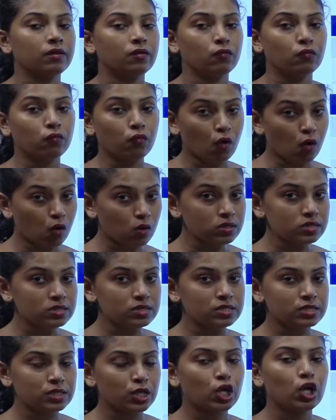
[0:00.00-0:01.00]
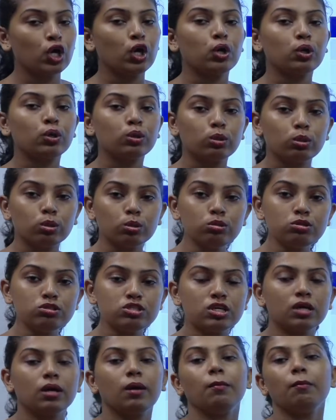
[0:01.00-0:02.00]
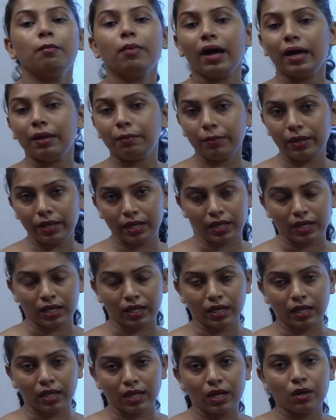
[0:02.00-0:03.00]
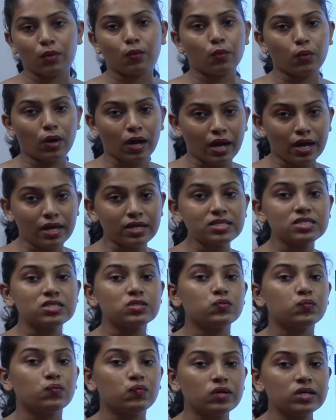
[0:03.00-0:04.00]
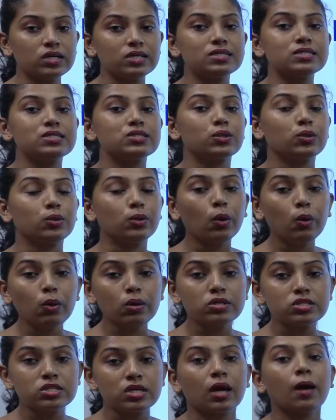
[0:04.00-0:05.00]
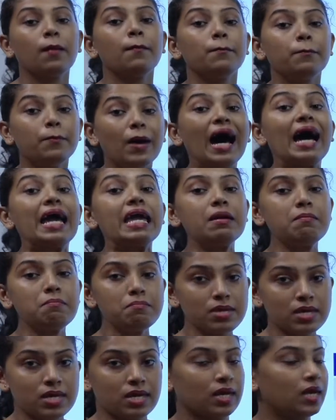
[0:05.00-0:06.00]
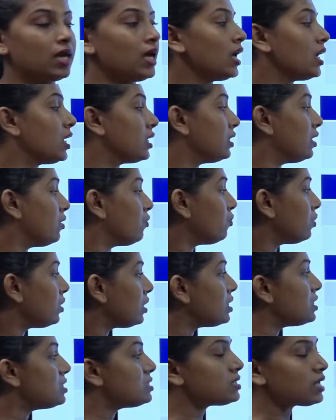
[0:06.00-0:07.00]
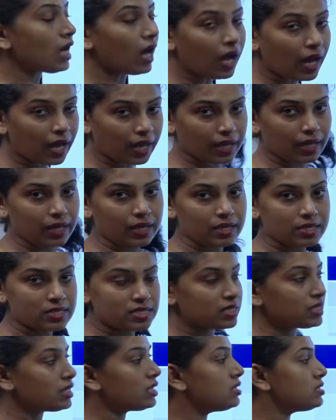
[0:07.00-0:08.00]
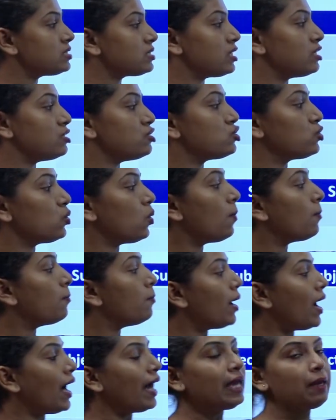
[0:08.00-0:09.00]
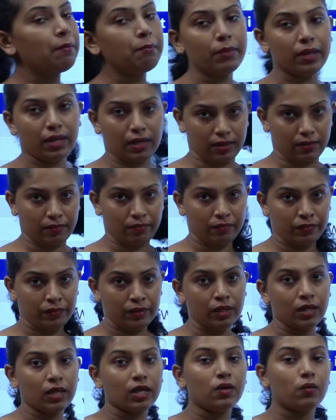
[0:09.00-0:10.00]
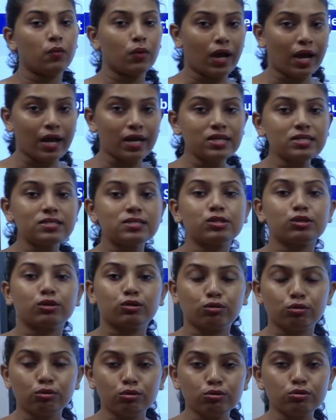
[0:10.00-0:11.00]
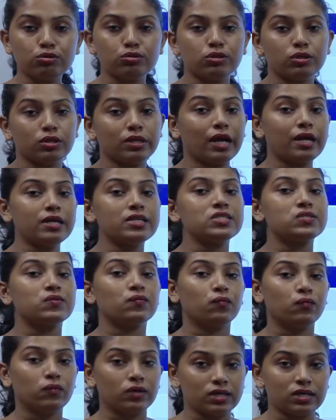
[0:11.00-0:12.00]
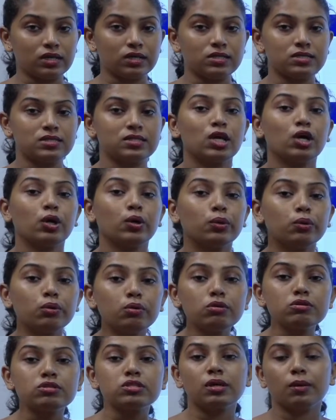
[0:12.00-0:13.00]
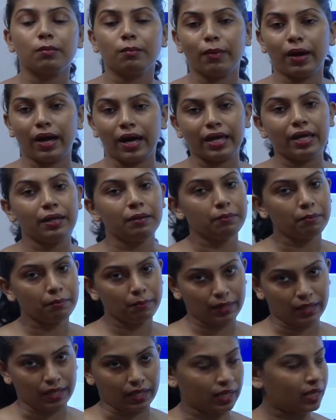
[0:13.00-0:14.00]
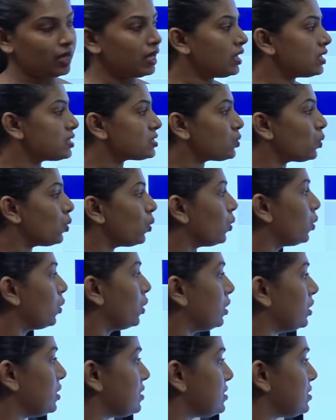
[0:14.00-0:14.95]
was cooked by me. Rice was cooked by me. The word I turns into by me. Rice was cooked by me. So, the